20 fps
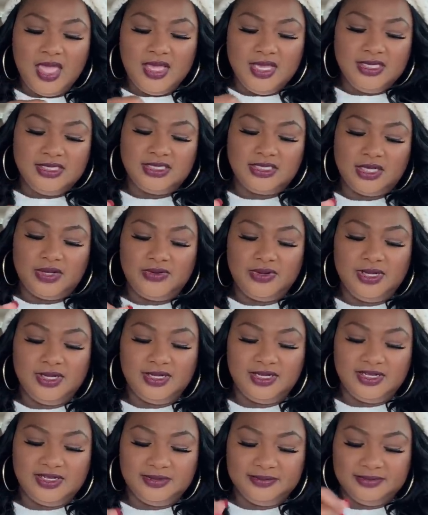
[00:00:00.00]
So
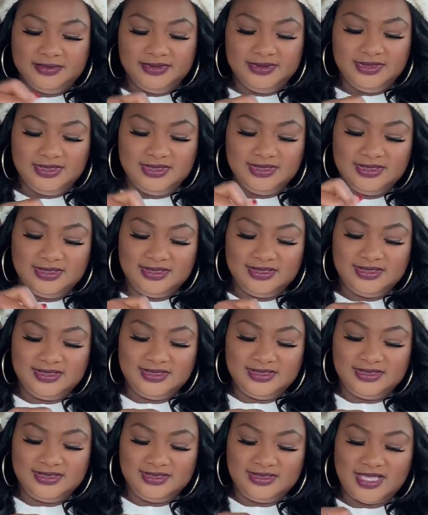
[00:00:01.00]
um
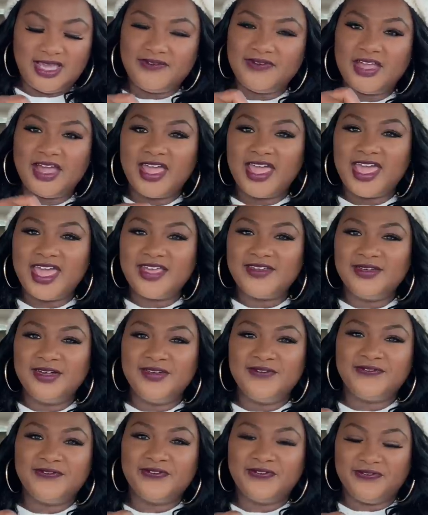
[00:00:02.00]
have y'all had
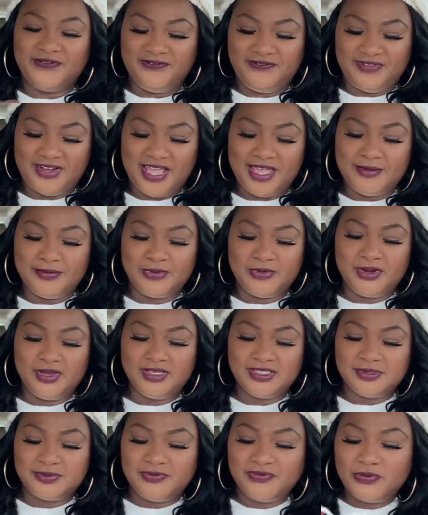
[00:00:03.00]
um flame
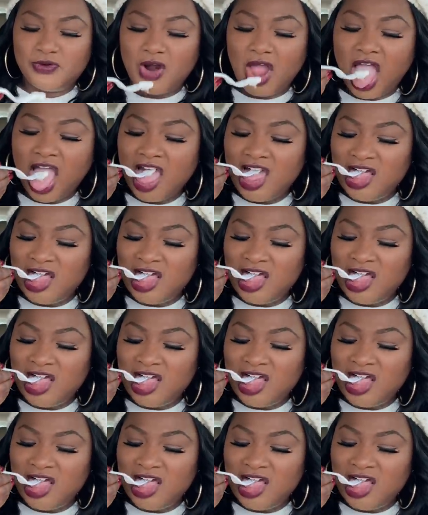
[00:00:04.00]
broilers before?